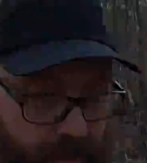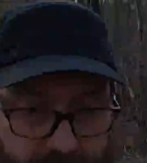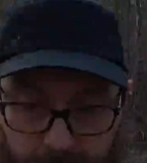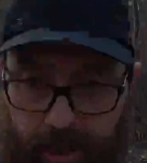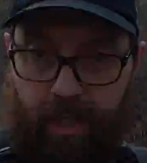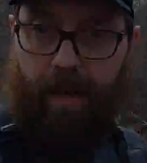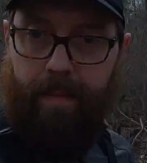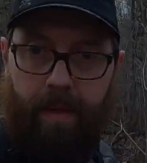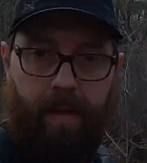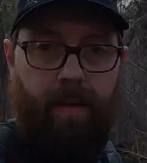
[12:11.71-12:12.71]
the
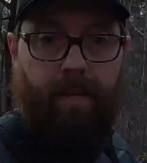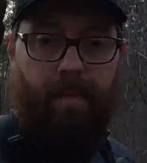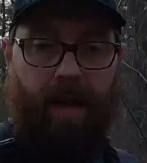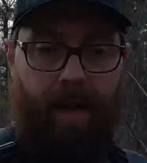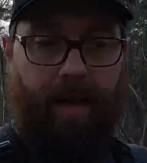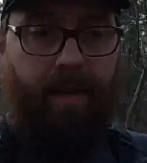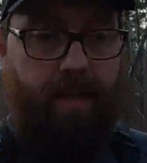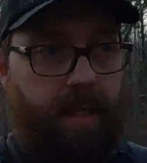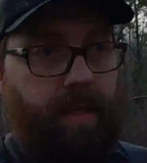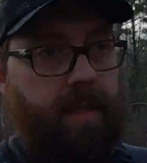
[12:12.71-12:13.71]
summertime, but
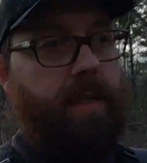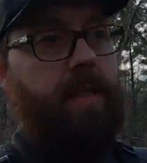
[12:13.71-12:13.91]
since it's